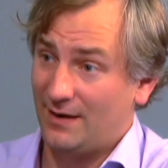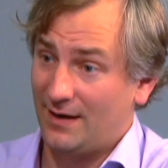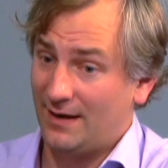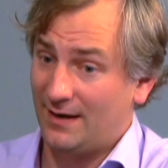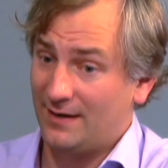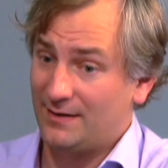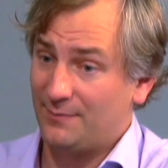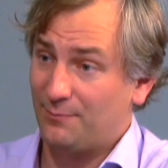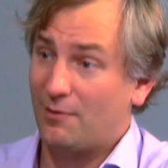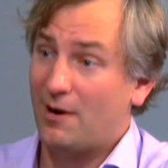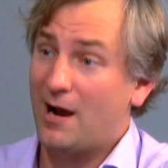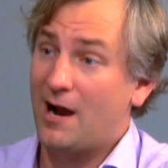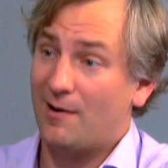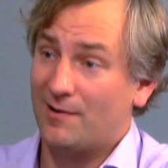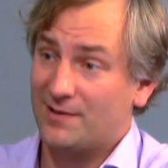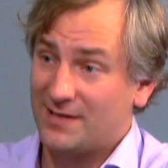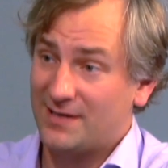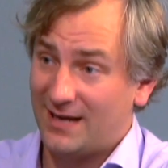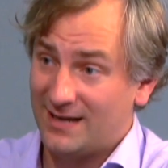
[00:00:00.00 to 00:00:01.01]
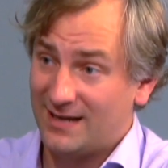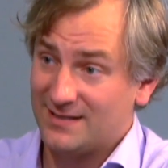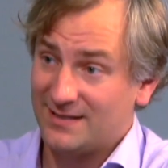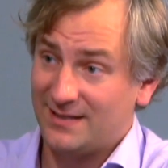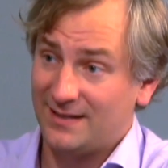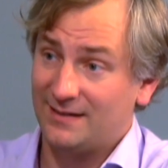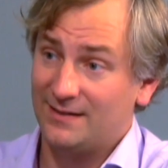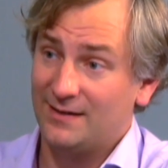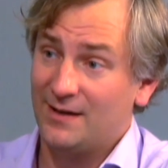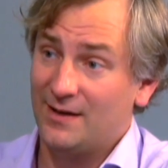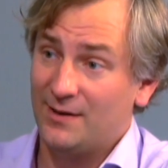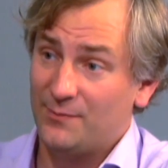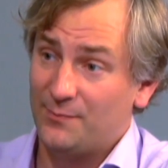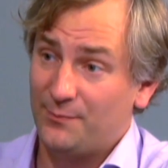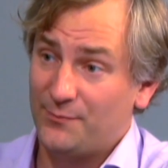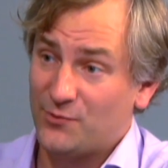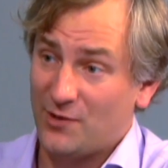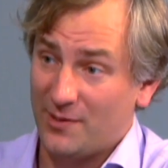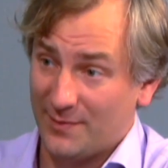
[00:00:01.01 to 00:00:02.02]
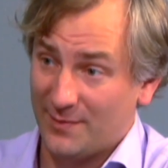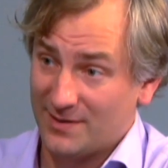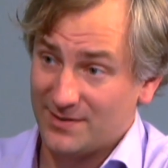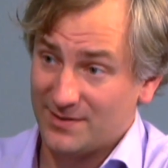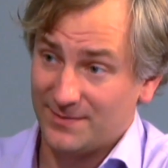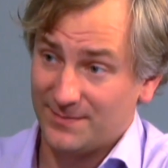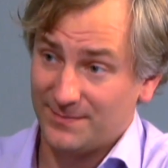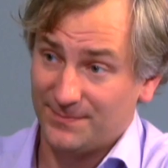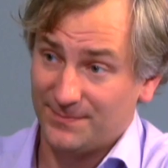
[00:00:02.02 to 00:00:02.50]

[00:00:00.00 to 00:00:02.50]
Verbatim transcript: and prioritizing treatments.